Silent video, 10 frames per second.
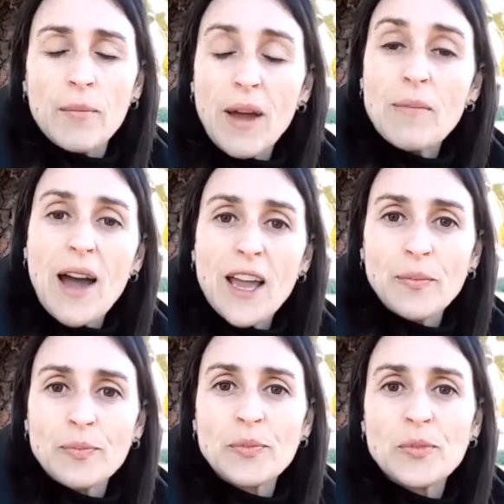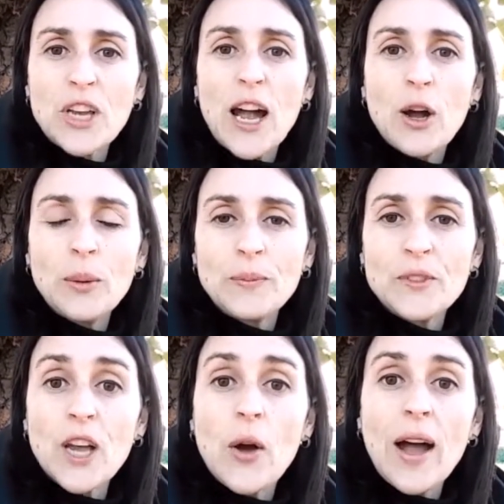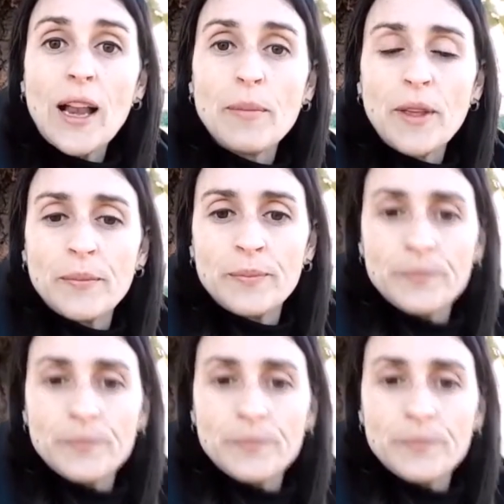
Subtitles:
Bye bye. Ciao, ciao Albi.